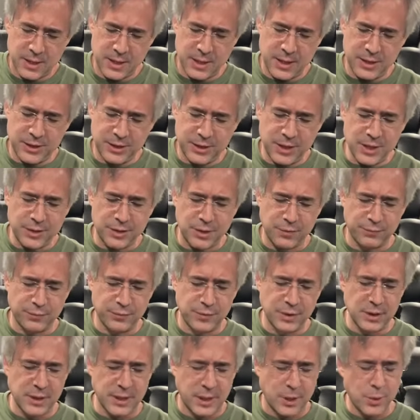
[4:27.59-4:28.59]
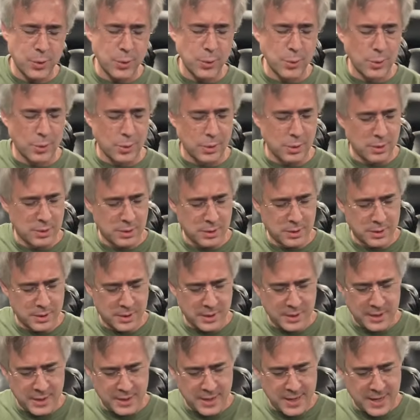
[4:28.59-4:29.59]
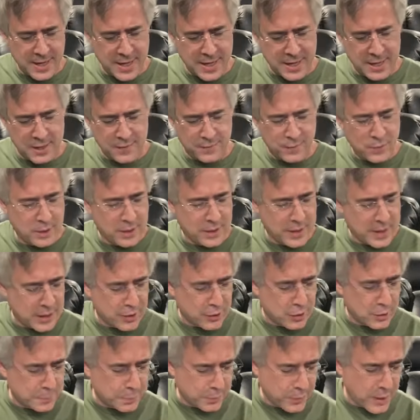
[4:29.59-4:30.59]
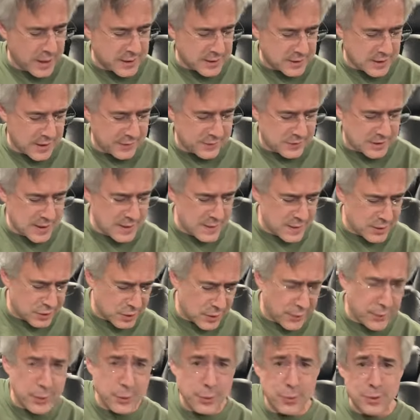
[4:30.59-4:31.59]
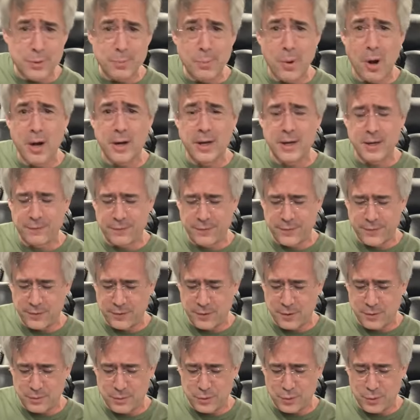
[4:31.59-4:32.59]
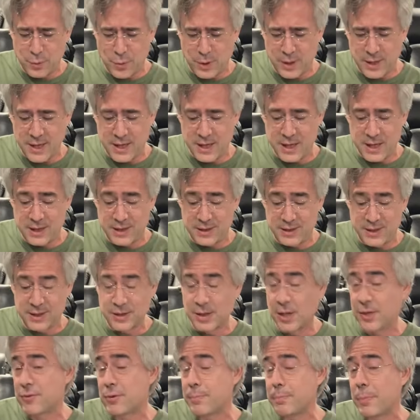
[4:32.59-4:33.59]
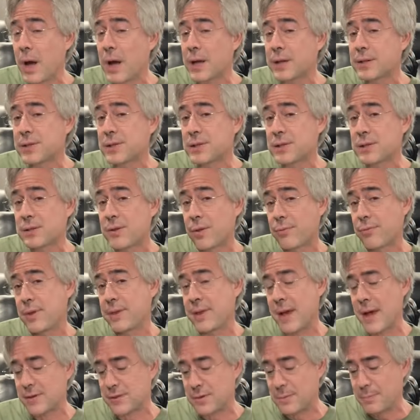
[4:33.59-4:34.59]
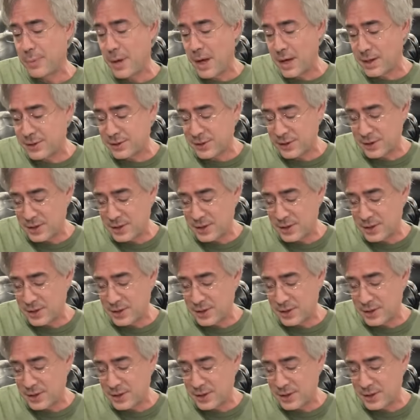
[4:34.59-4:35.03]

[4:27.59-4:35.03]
It's just really cool. And if you can get a good price, and I've seen these on the used market for $2,600, $3,000,